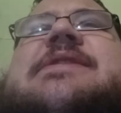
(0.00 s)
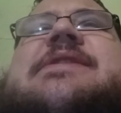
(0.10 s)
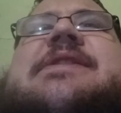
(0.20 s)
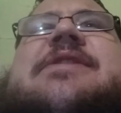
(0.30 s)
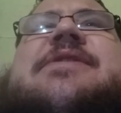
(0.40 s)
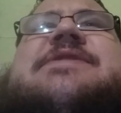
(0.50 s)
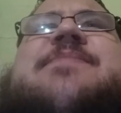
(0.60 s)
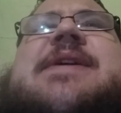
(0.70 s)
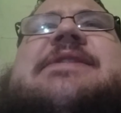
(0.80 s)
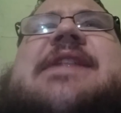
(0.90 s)
It's
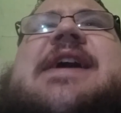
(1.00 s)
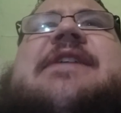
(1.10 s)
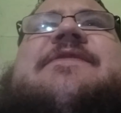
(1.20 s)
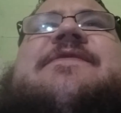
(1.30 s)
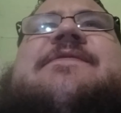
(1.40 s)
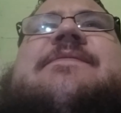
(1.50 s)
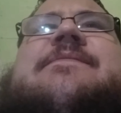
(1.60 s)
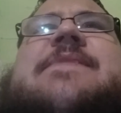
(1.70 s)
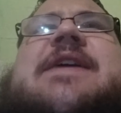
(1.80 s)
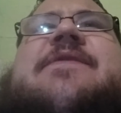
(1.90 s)
made life,
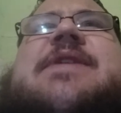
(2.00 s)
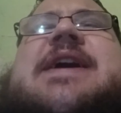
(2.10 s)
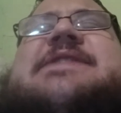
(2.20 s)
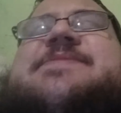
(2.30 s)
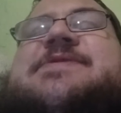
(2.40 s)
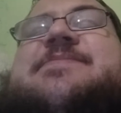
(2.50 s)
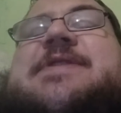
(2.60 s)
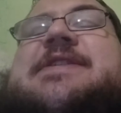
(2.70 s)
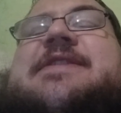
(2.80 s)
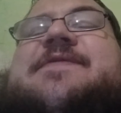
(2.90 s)
every aspect of
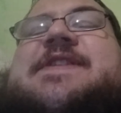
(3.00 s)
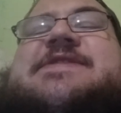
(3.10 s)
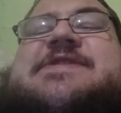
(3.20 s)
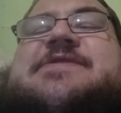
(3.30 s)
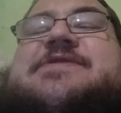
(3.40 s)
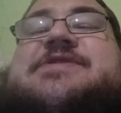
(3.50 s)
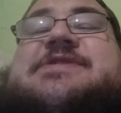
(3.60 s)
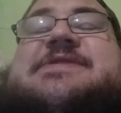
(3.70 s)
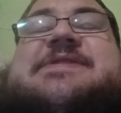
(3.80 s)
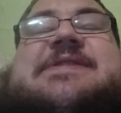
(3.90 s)
my life, easier, and just